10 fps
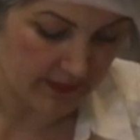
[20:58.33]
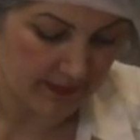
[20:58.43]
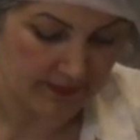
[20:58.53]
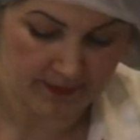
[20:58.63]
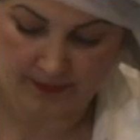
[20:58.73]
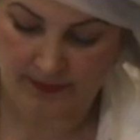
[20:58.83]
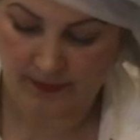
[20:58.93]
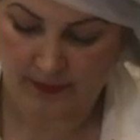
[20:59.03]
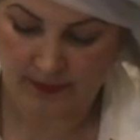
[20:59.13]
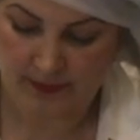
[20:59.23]

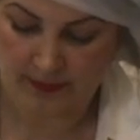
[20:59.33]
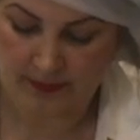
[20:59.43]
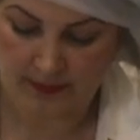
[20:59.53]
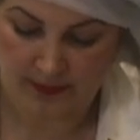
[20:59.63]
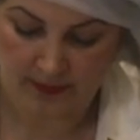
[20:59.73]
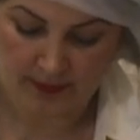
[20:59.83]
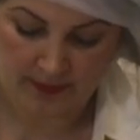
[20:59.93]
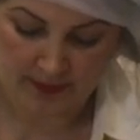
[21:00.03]
Nothing is said.